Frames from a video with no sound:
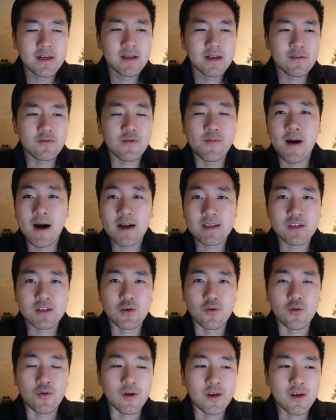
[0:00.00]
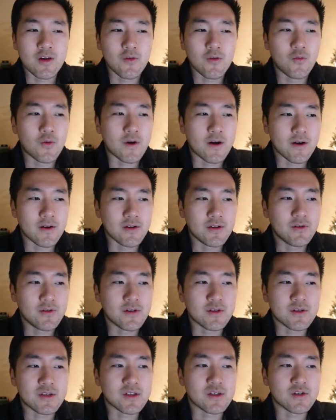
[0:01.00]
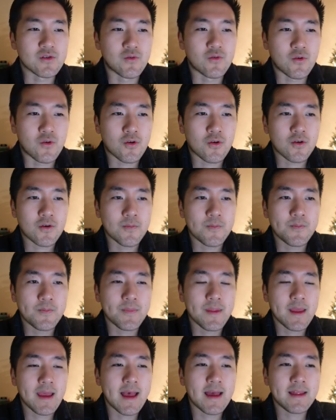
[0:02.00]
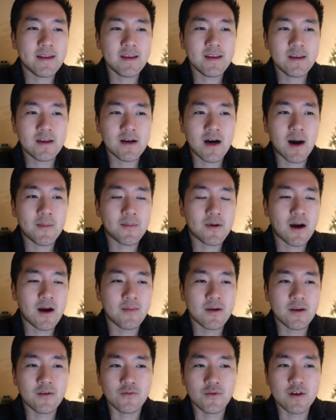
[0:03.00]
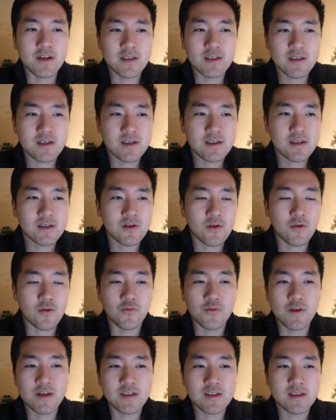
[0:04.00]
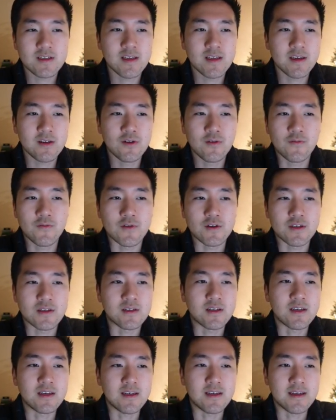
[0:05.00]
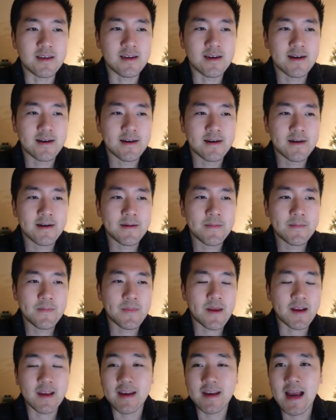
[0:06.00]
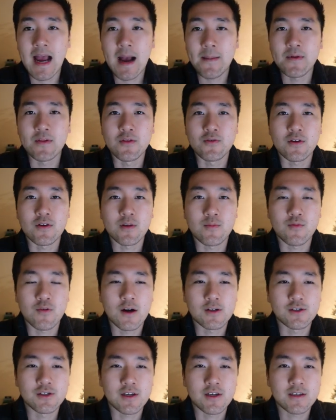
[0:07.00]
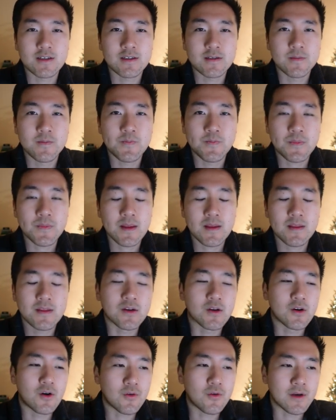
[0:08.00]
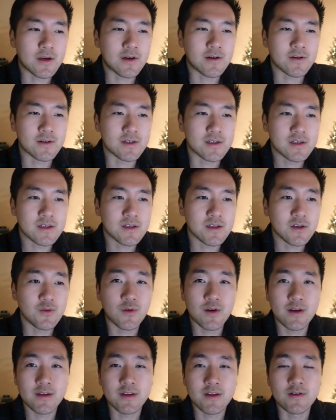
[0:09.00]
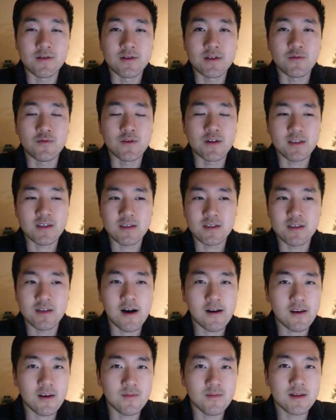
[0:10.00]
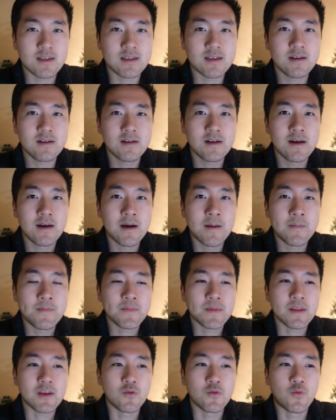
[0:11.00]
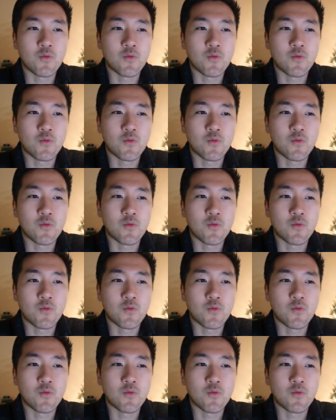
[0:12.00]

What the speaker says: repository where you can store any upcoming risks or risks that you foresee that can happen throughout the project. The goal here is you want those risks documented. You